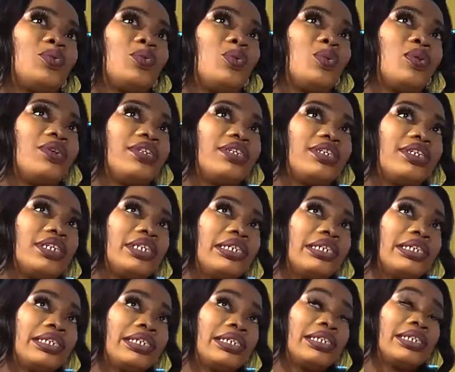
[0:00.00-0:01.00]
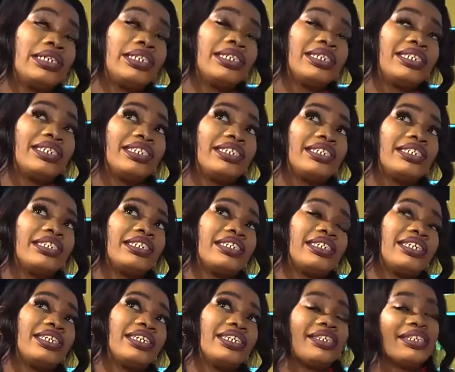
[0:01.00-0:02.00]
one, uh,
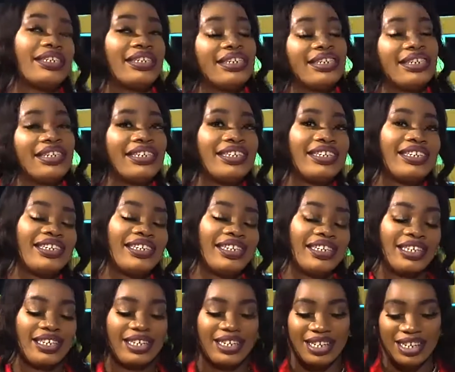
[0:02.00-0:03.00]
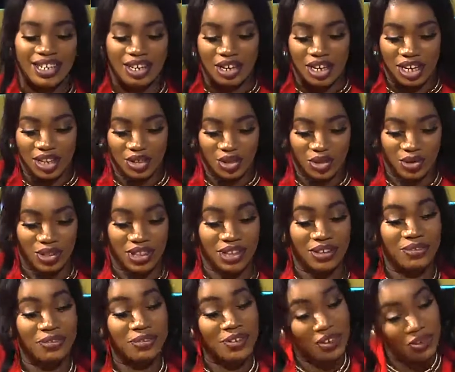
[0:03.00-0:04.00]
okay, so the
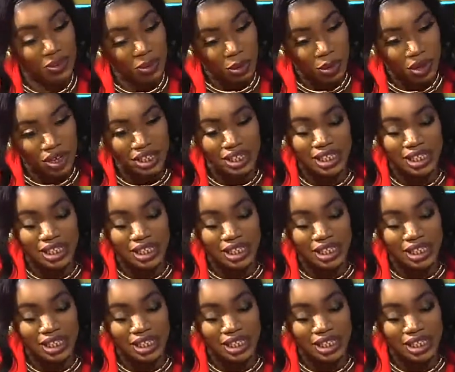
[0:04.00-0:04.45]
fifth one,